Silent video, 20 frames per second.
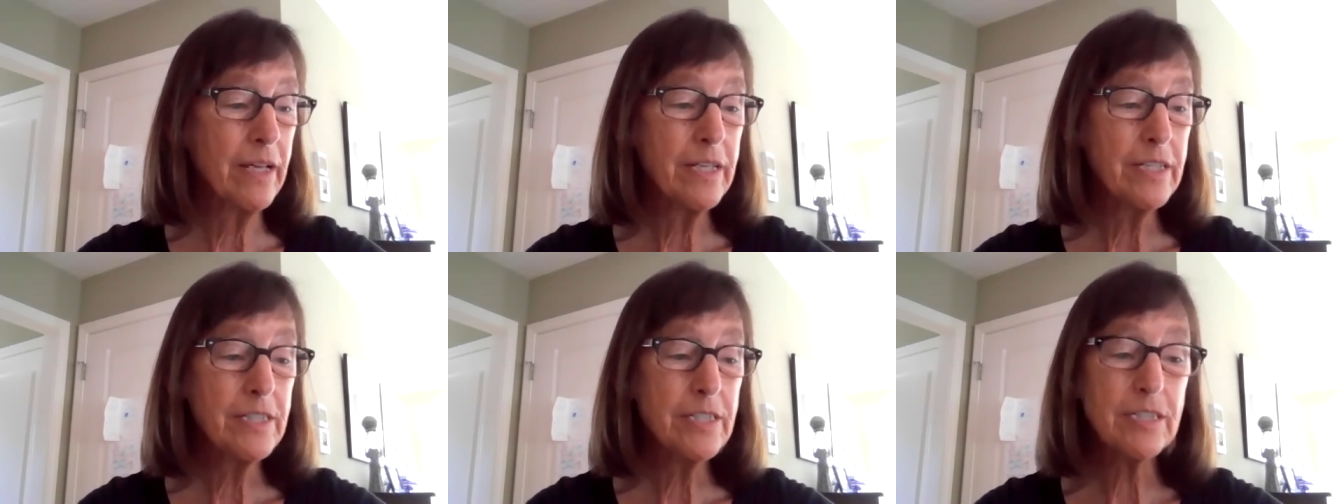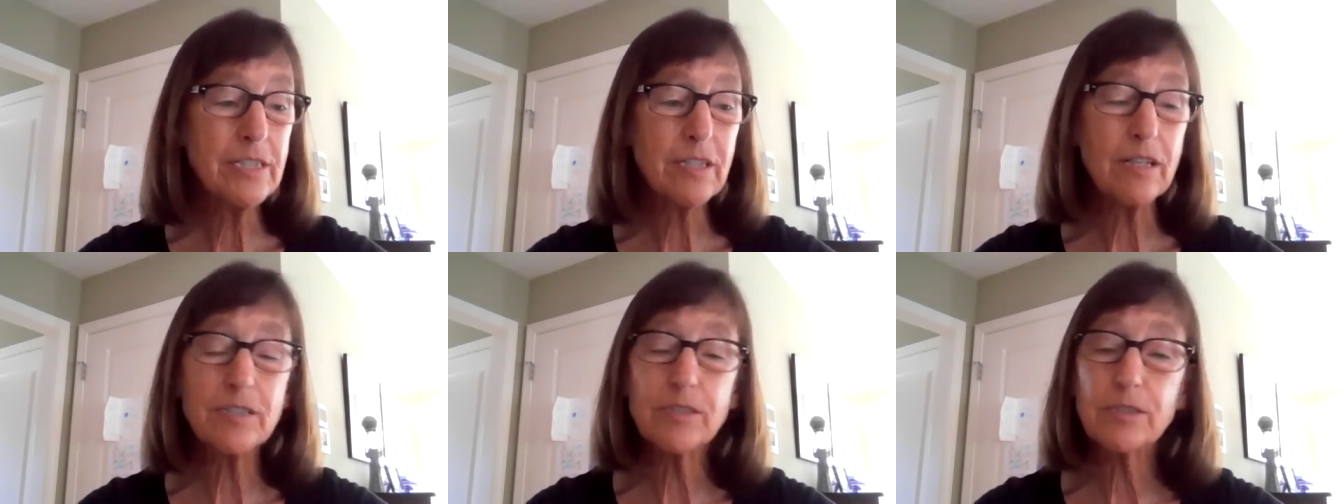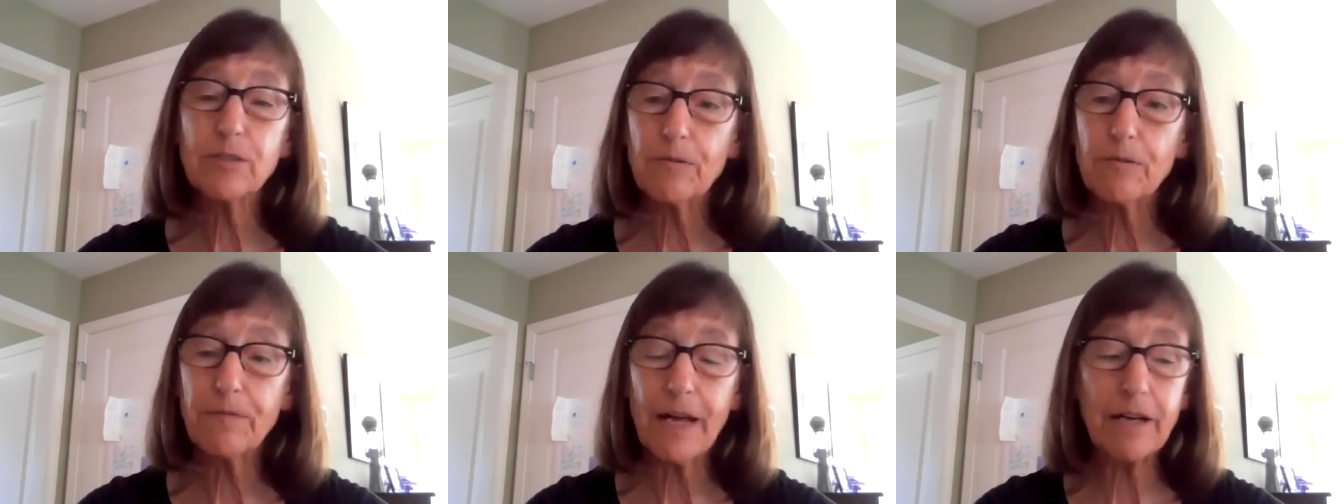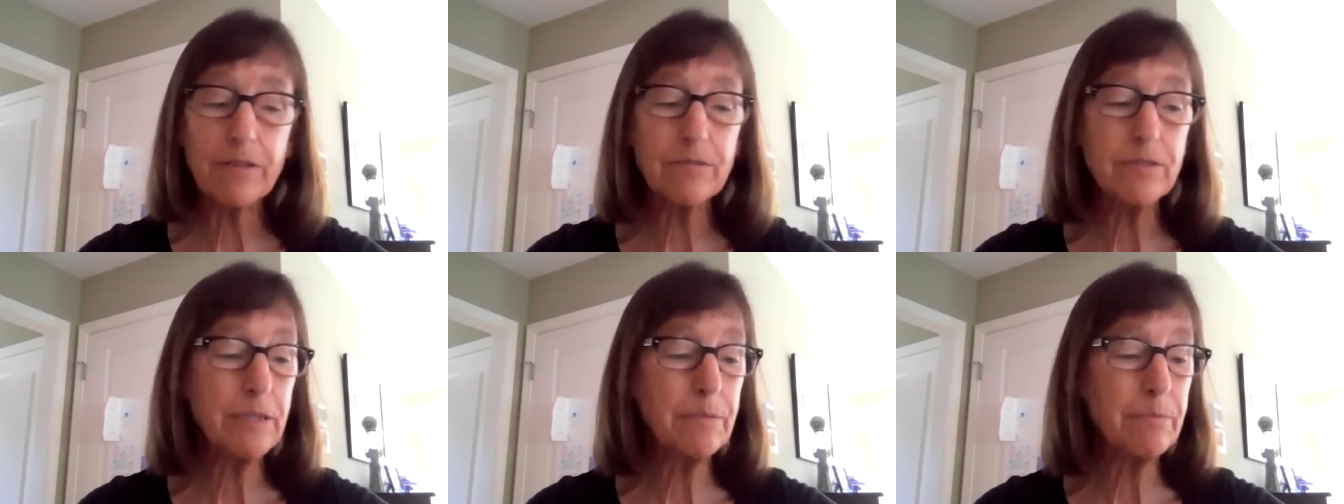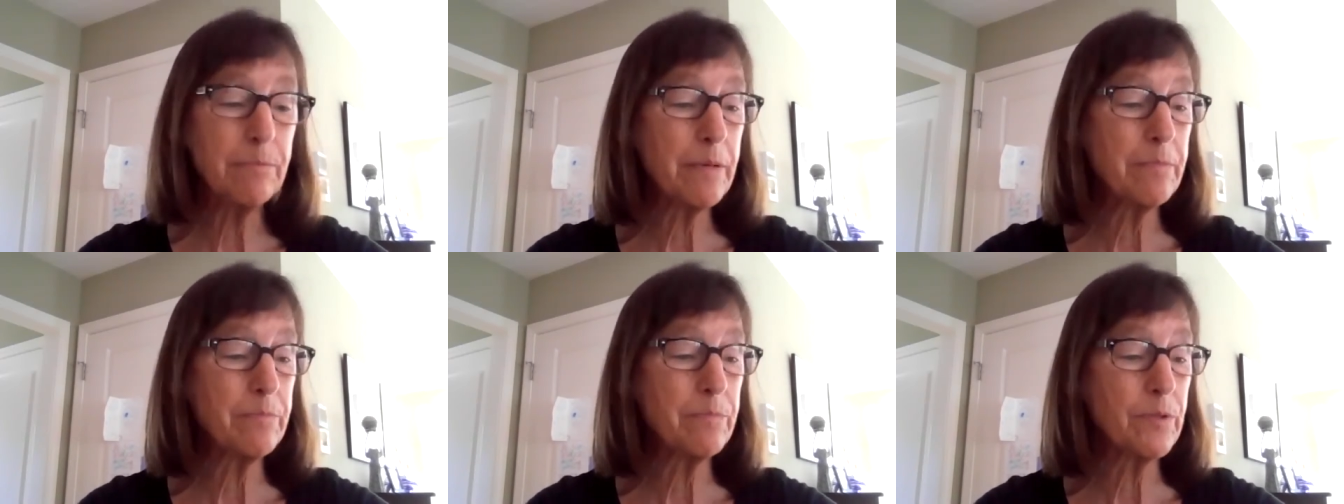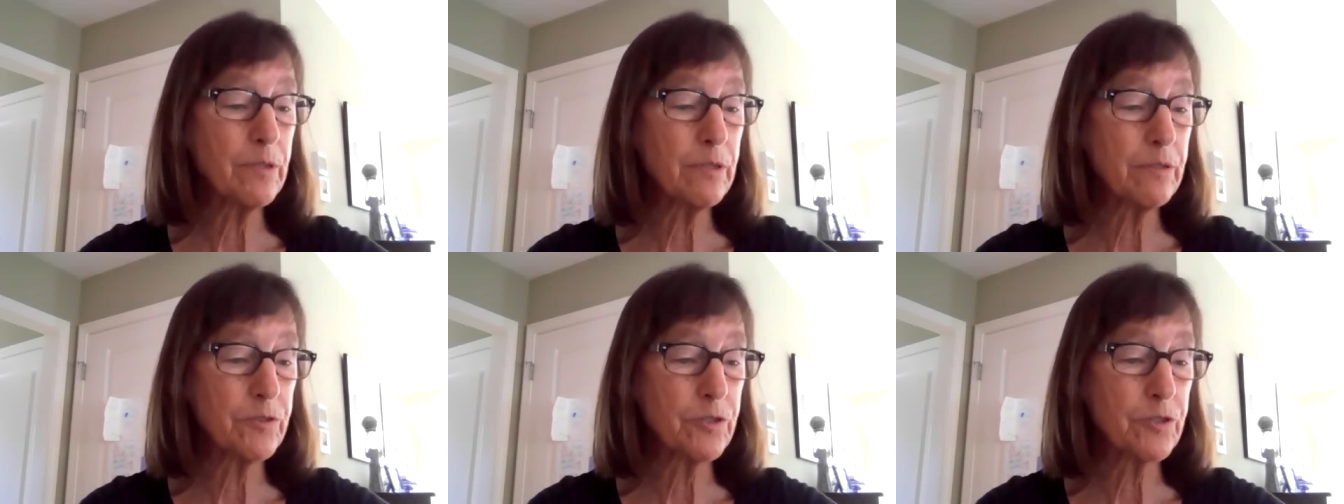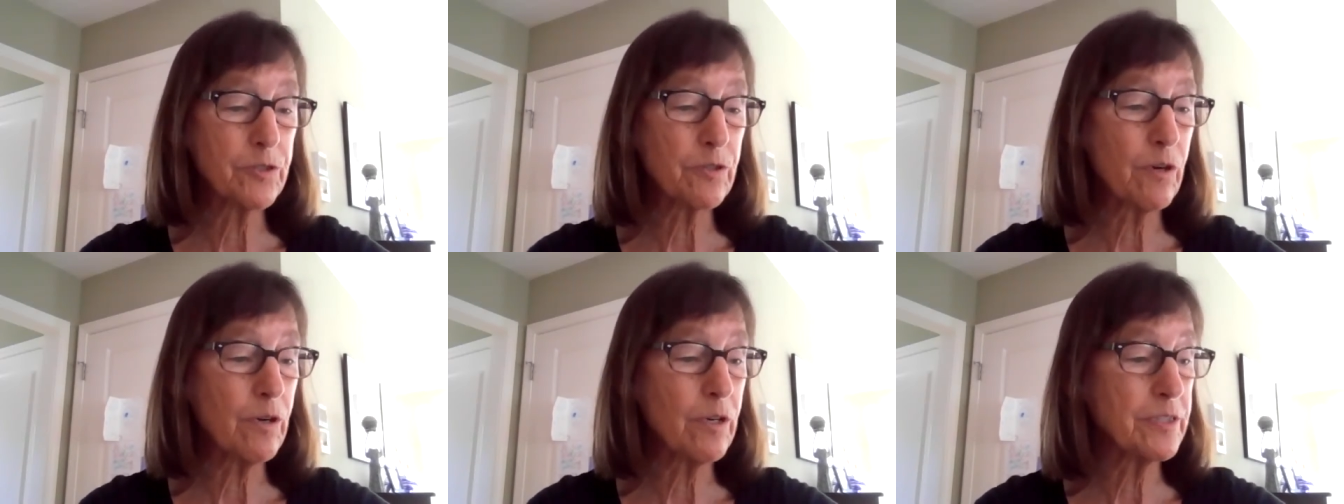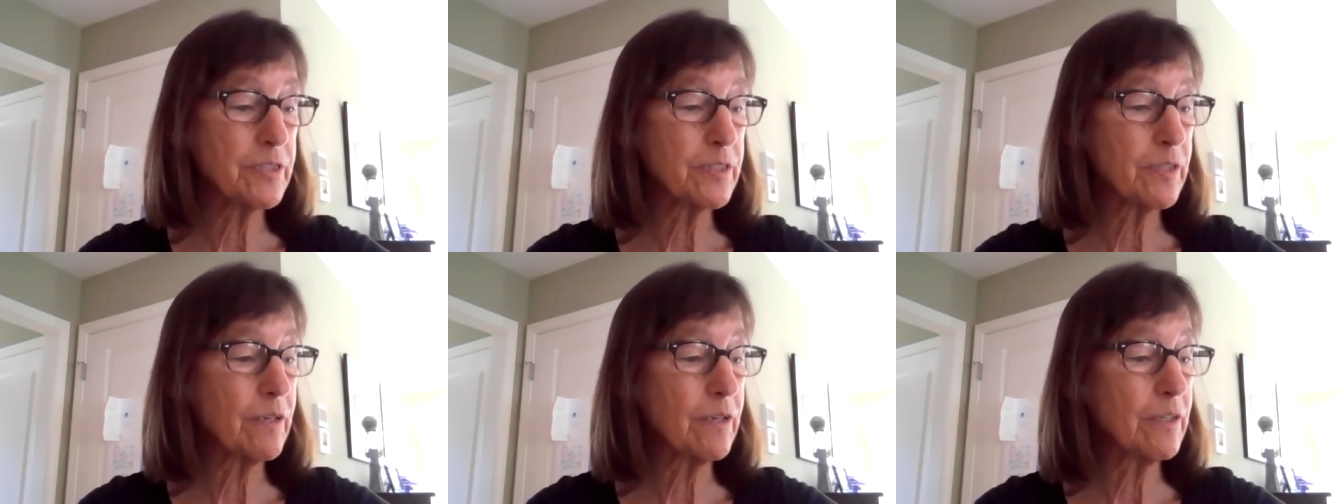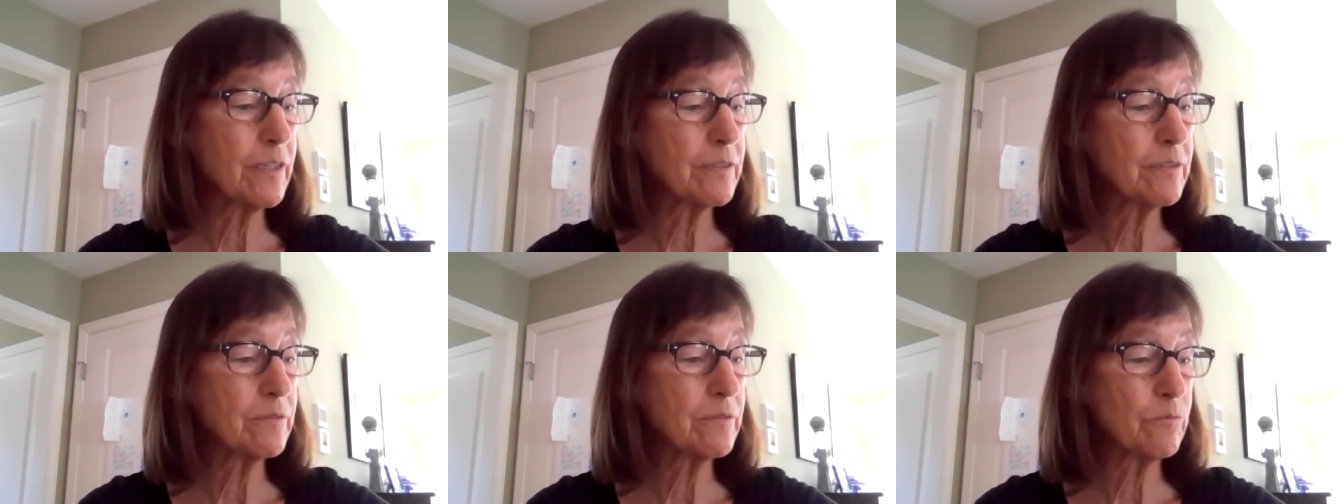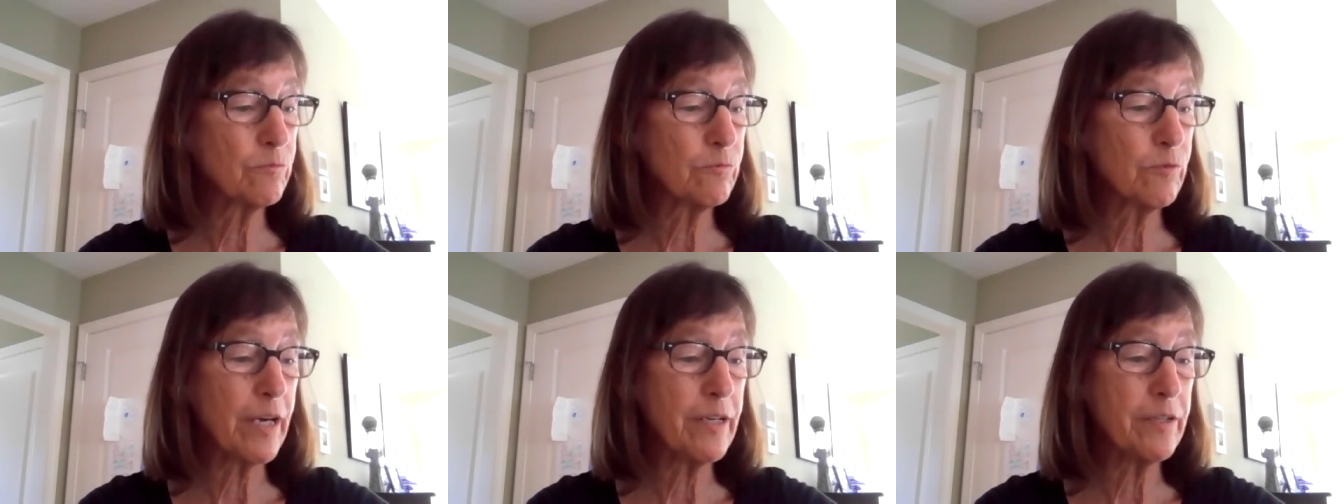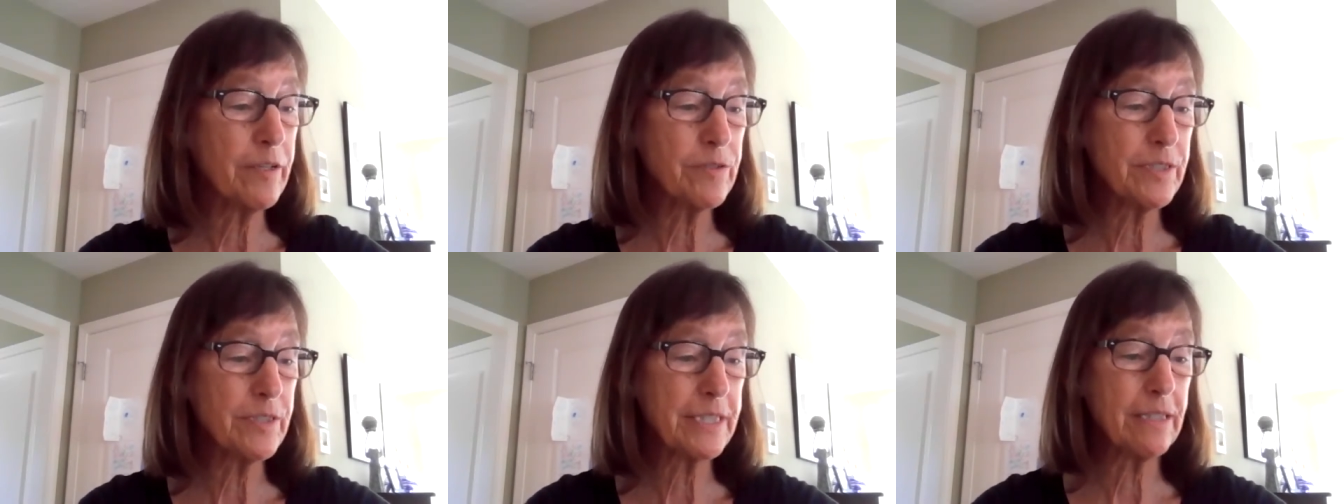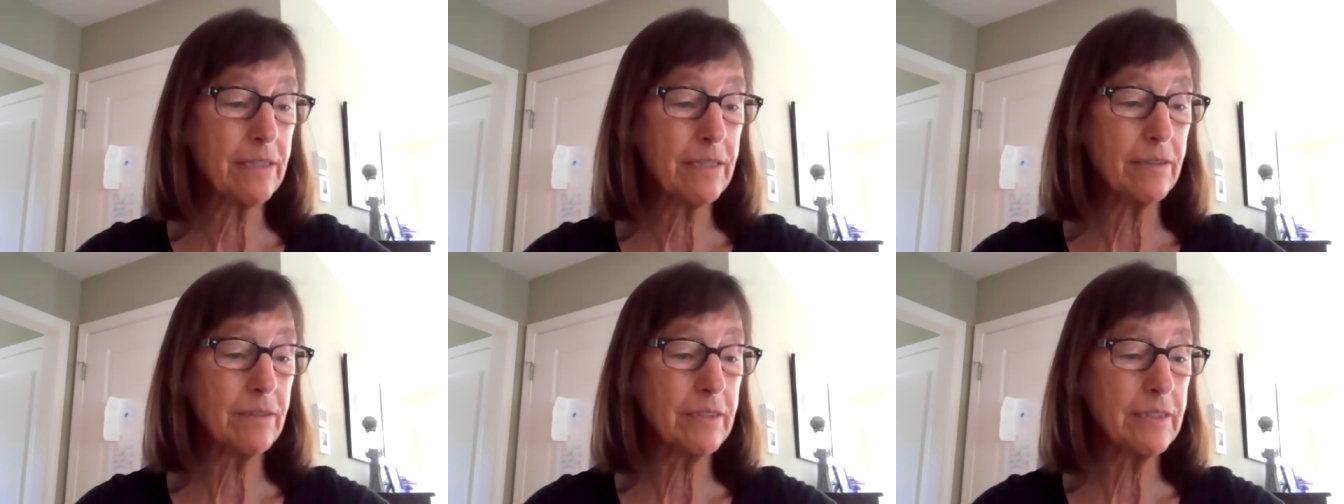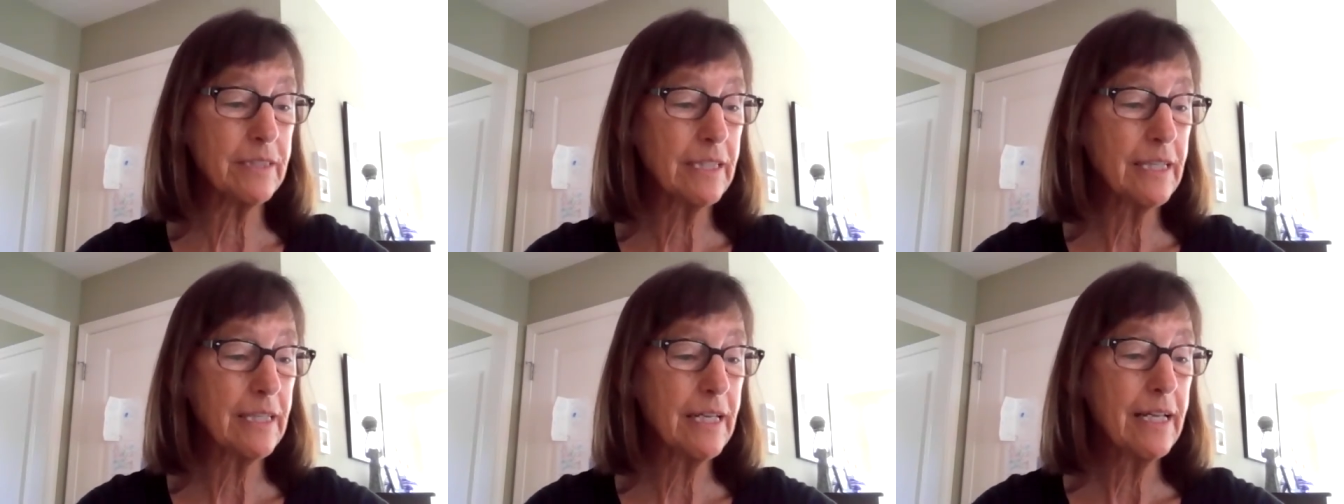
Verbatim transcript: She's also a founding member of Straw Dog Writers Guild